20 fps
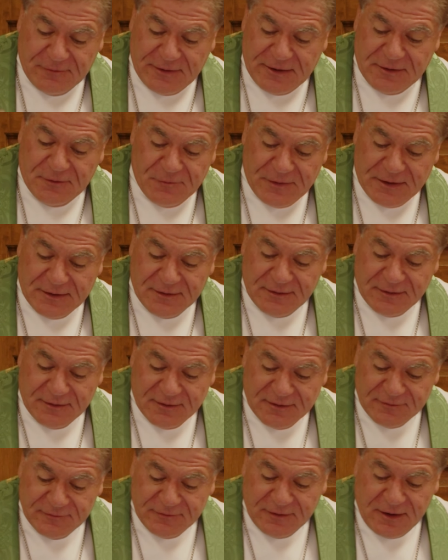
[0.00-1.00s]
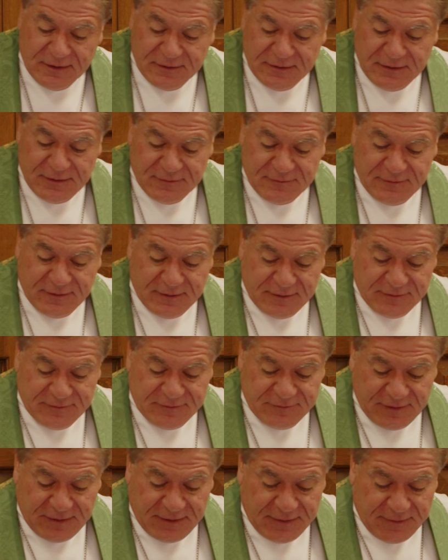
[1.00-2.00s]
Great Awakening Kentucky and
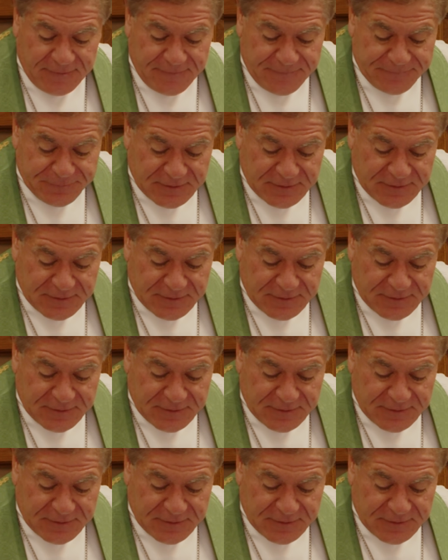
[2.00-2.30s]
Tennessee.